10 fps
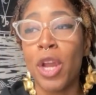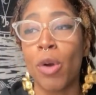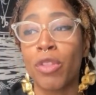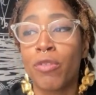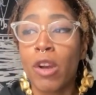
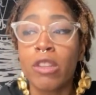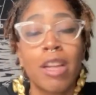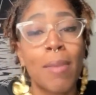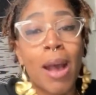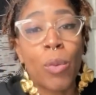the first
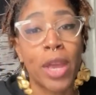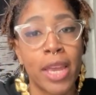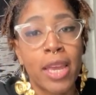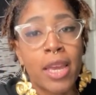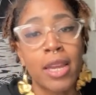time I went
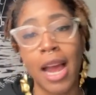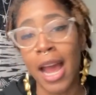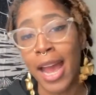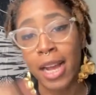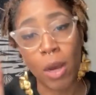in, I
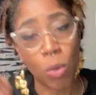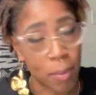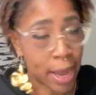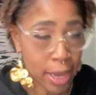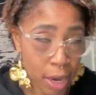had cut all
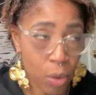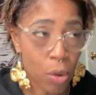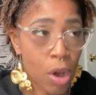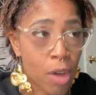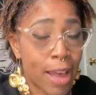my hair off.